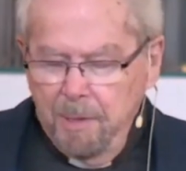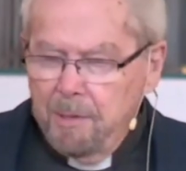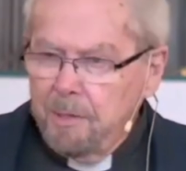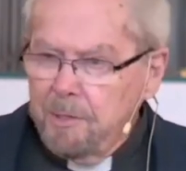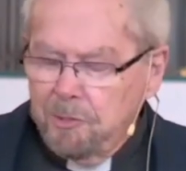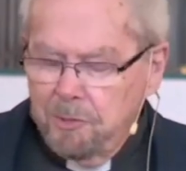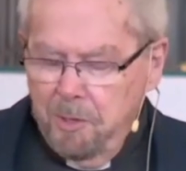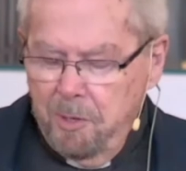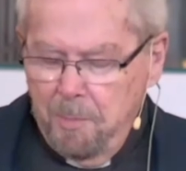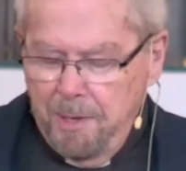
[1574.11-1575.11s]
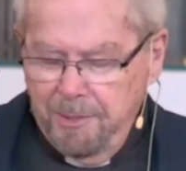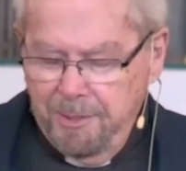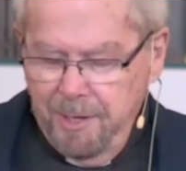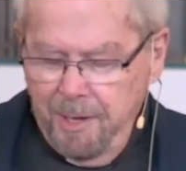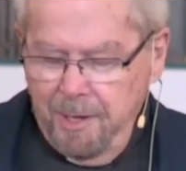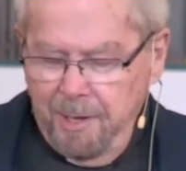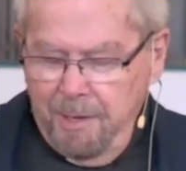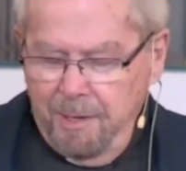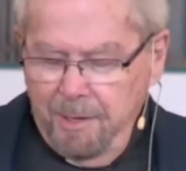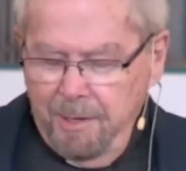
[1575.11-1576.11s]
Maybe it'll disturb us
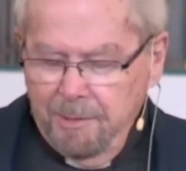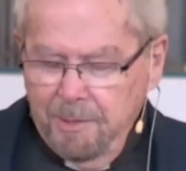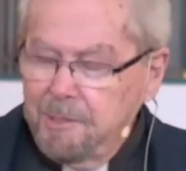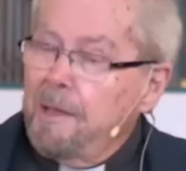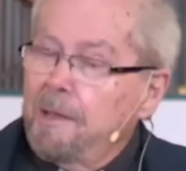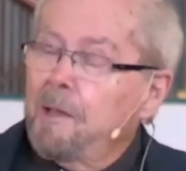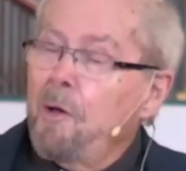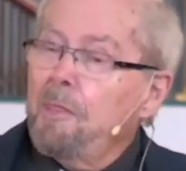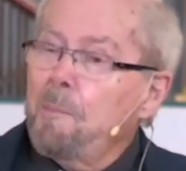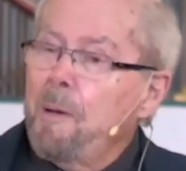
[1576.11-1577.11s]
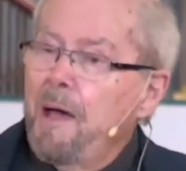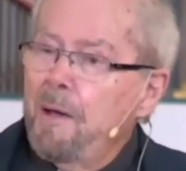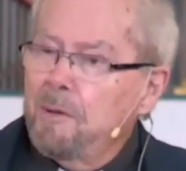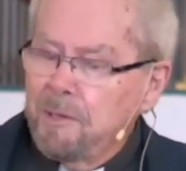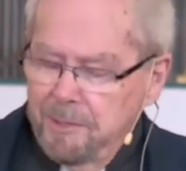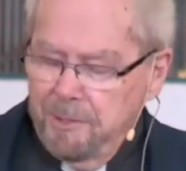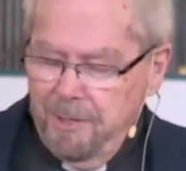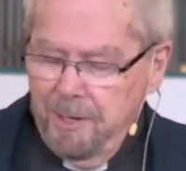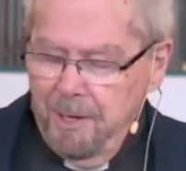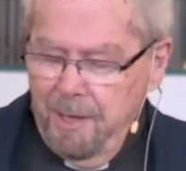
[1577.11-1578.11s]
into taking on the
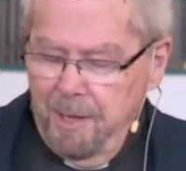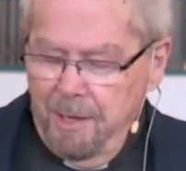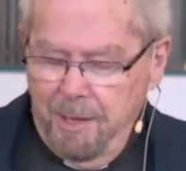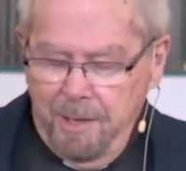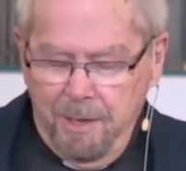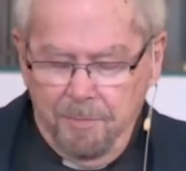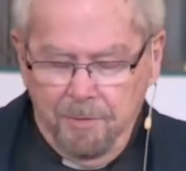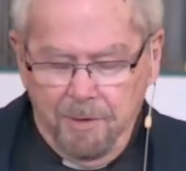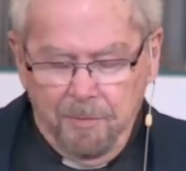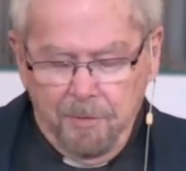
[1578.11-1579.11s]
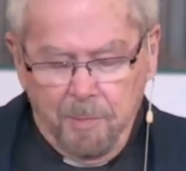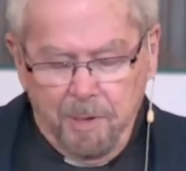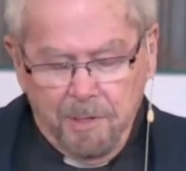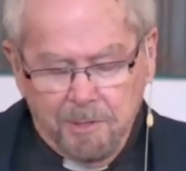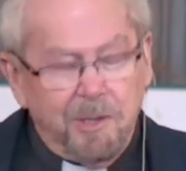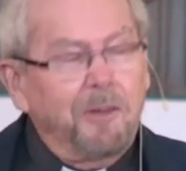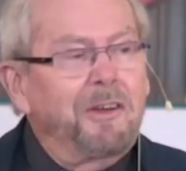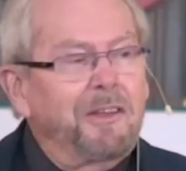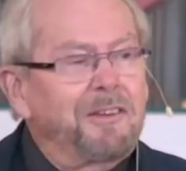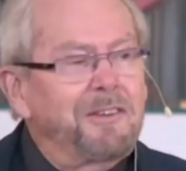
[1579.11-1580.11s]
powers, even if it
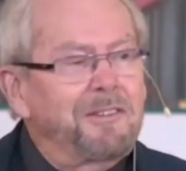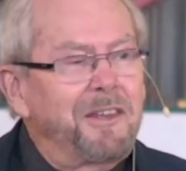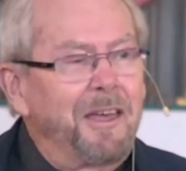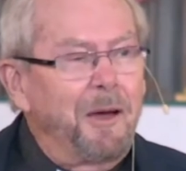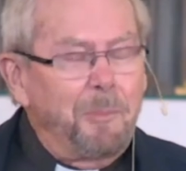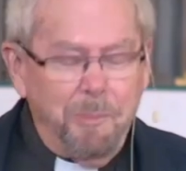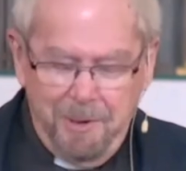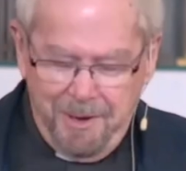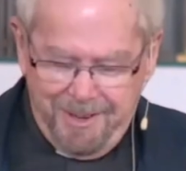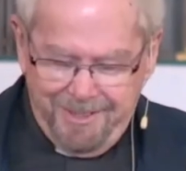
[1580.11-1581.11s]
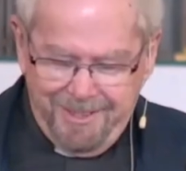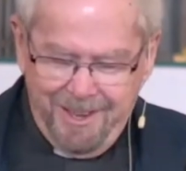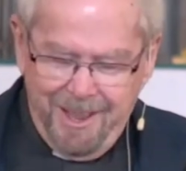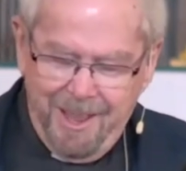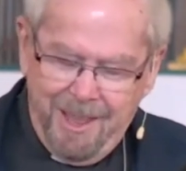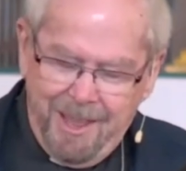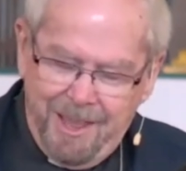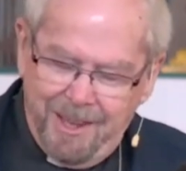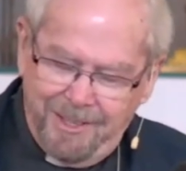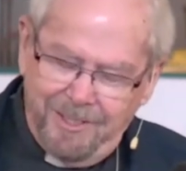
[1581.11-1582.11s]
means learning to say our prayers
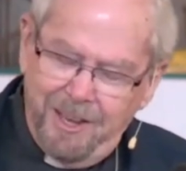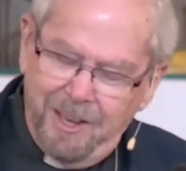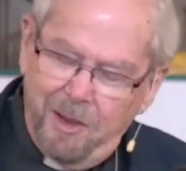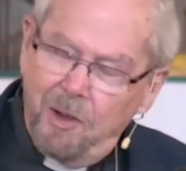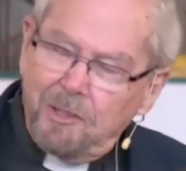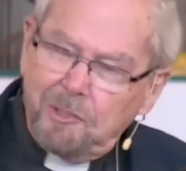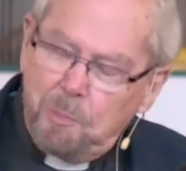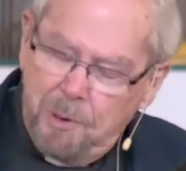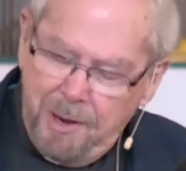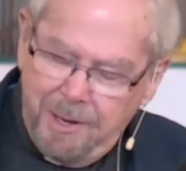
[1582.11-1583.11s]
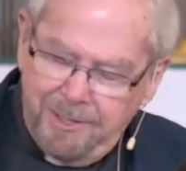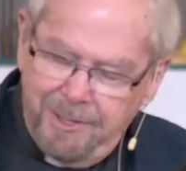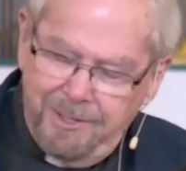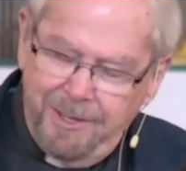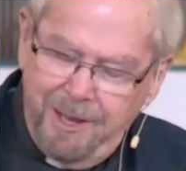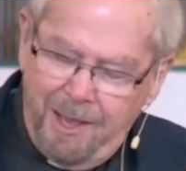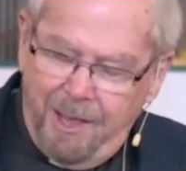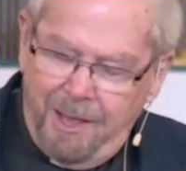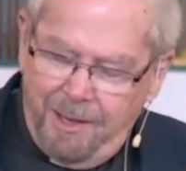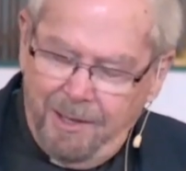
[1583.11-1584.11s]
and sing God's
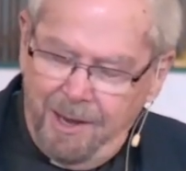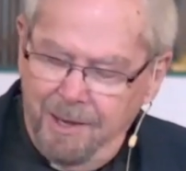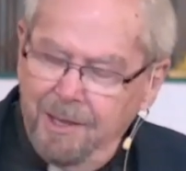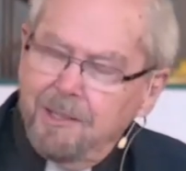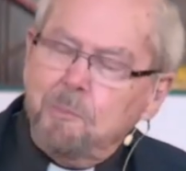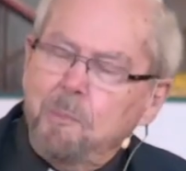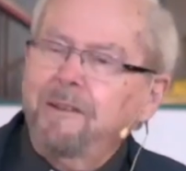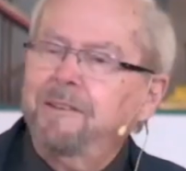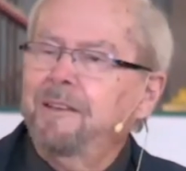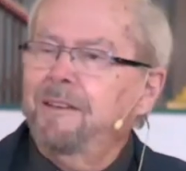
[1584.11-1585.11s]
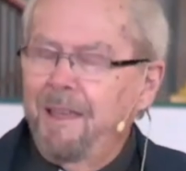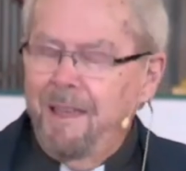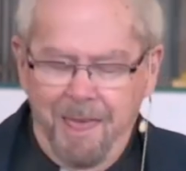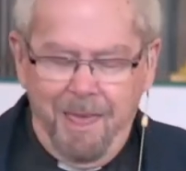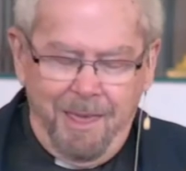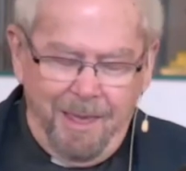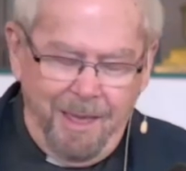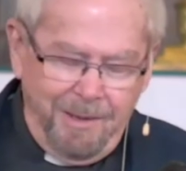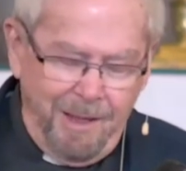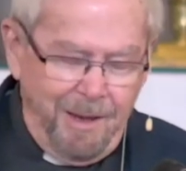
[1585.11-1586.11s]
praises in unexpected
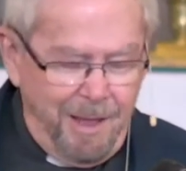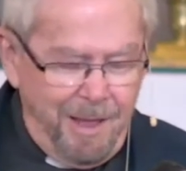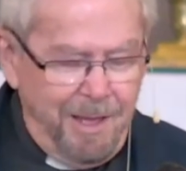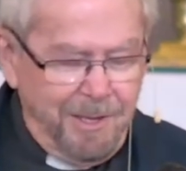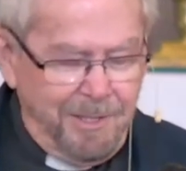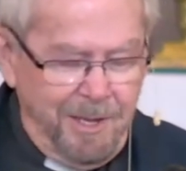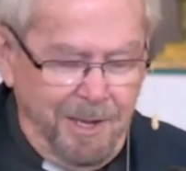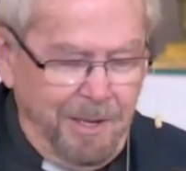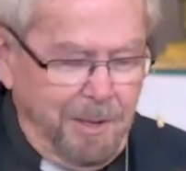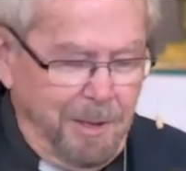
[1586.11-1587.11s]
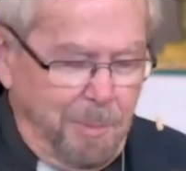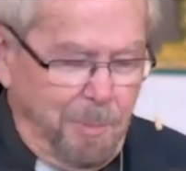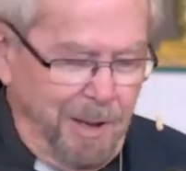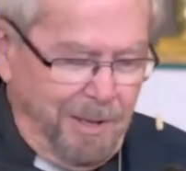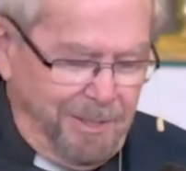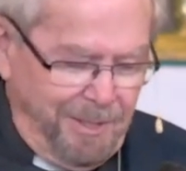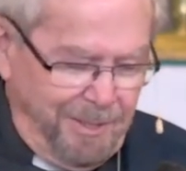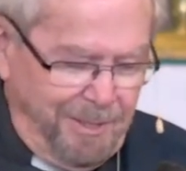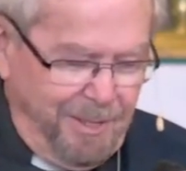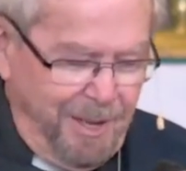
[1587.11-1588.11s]
and unhygienic
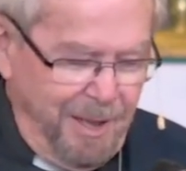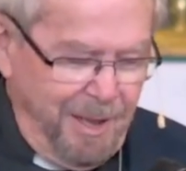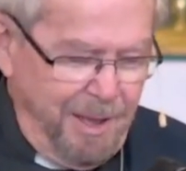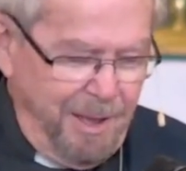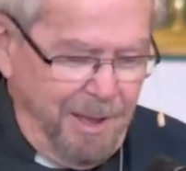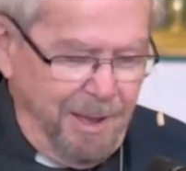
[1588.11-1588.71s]
places.